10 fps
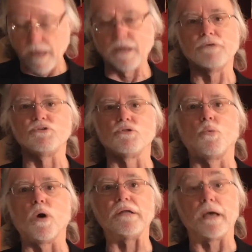and it gives you the
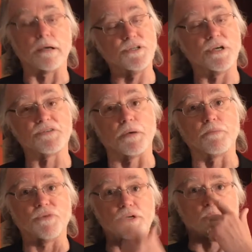weight and
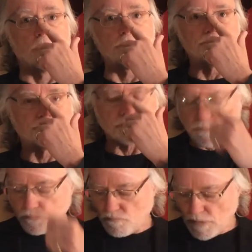GSM of each one.
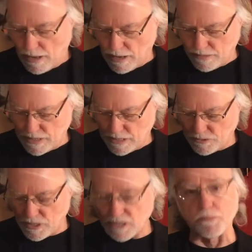And then
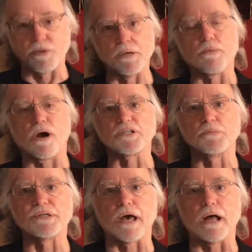it talks about the
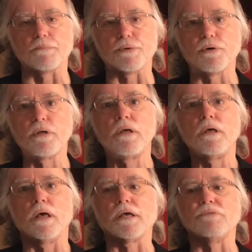approximate caliper.
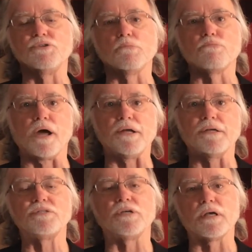It gives you
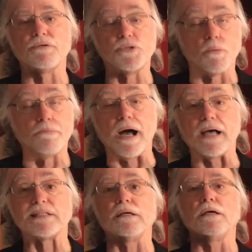brightness, it gives you
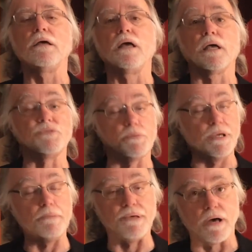opacity, it gives you
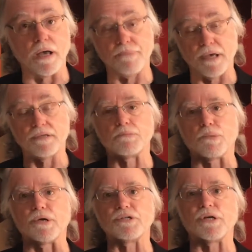PPI, pages
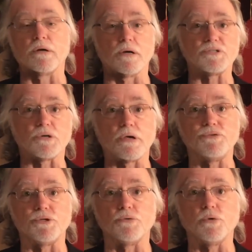per inch, and it also
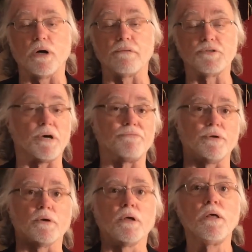gives you the
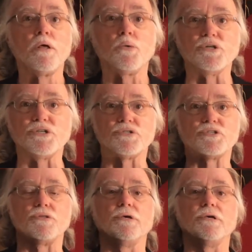Sheffield, which
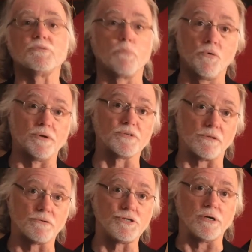is the
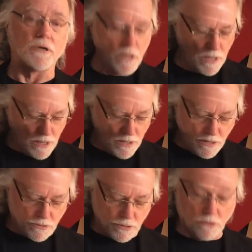smoothness of the sheet.
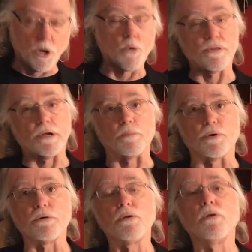The lower the
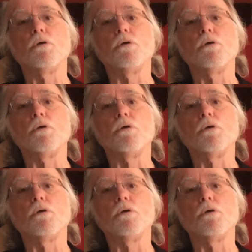number,